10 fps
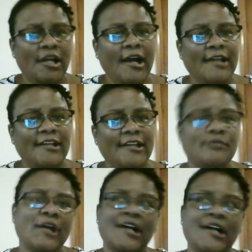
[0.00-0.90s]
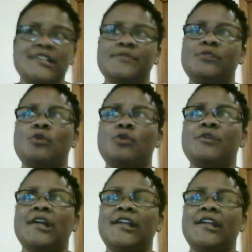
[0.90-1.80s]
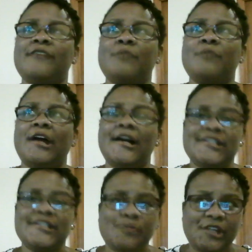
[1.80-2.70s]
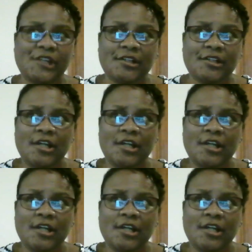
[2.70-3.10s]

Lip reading: I left my husband. Well, when I left my husband,